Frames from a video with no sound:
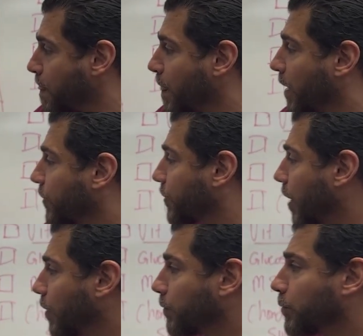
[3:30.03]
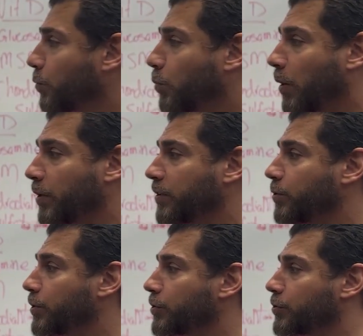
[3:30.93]
So what we
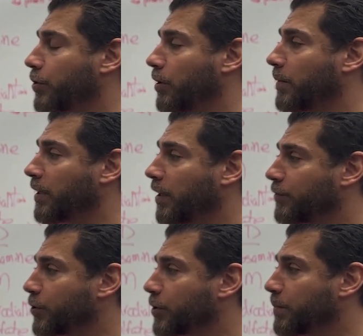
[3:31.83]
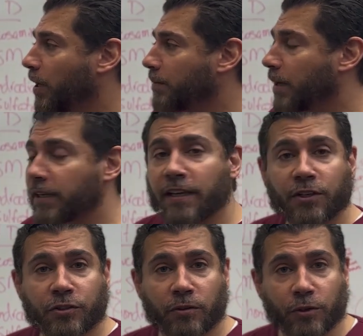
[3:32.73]
do to determine if you should be on
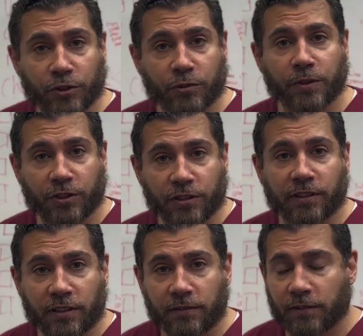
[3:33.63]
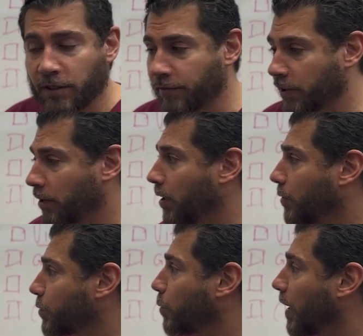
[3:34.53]
medication or should we just leave it
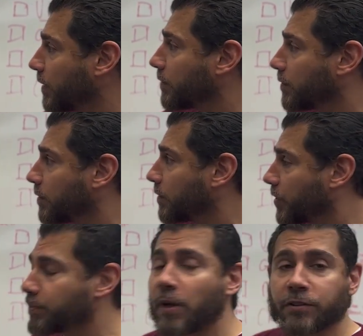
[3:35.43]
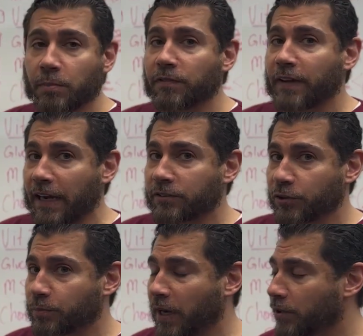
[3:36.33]
go is one, there's multiple
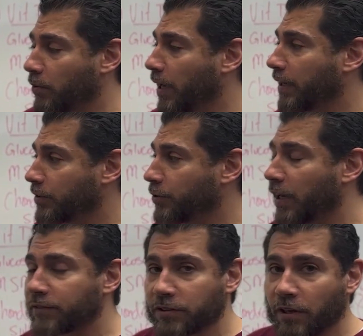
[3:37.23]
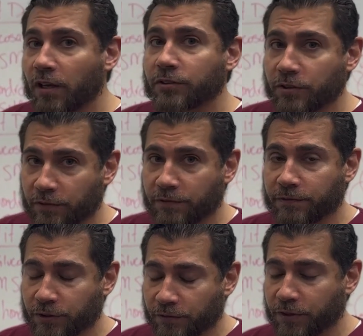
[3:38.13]
factors, by the way, and you have to talk to
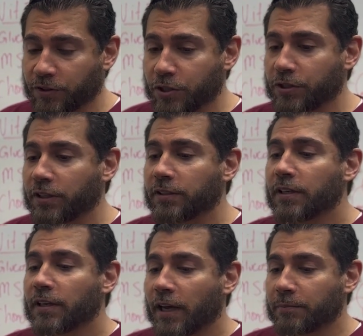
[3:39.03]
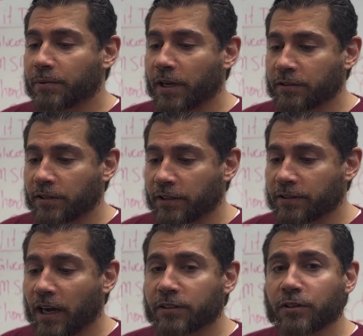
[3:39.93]
your physician
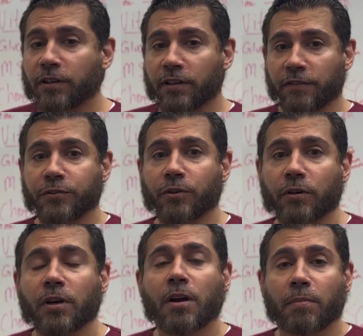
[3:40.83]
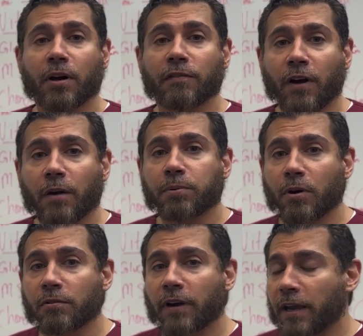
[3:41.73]
and doctor. If you're part of our
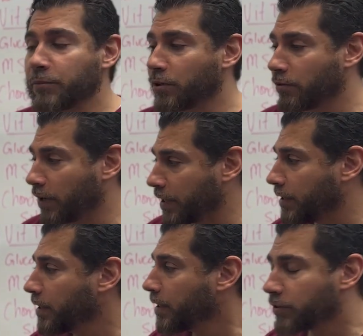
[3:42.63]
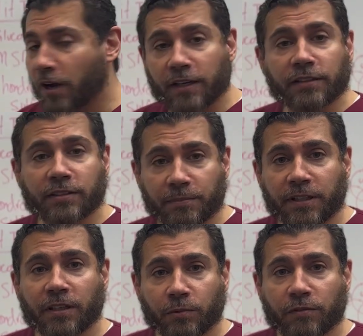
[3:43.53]
program, you're already talking to
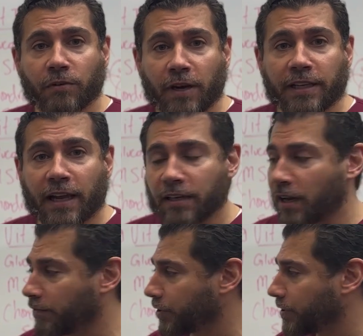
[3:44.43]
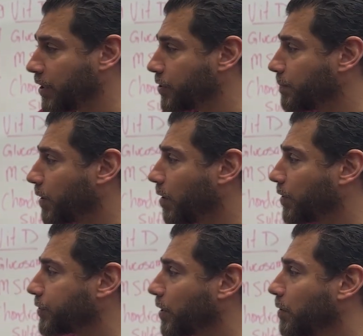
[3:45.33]
me and we've already had a conversation, but
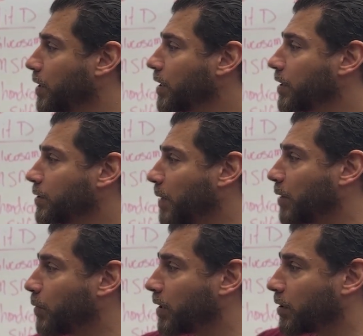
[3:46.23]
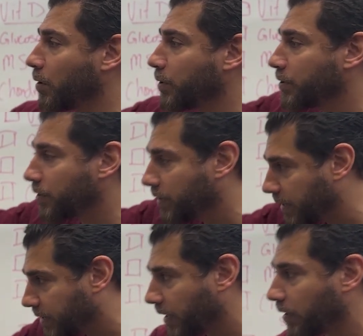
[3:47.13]
also you might want to go into
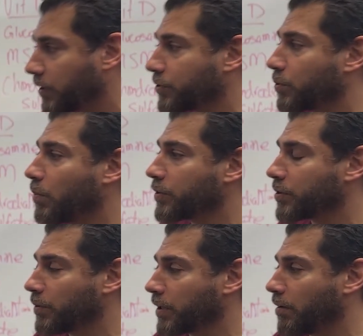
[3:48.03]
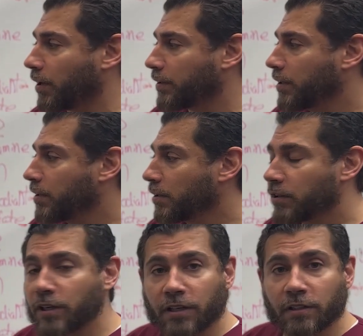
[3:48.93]
detail as to what's going on.
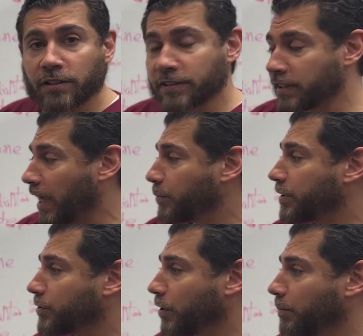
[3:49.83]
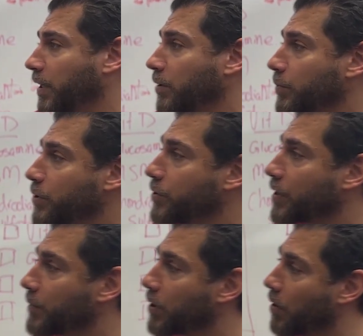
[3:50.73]
Look, this is how we determine it. We use
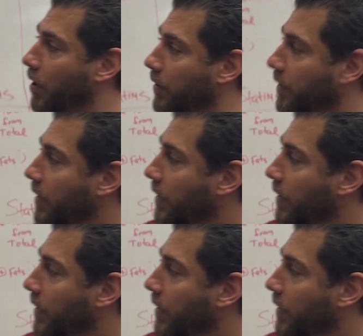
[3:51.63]
something called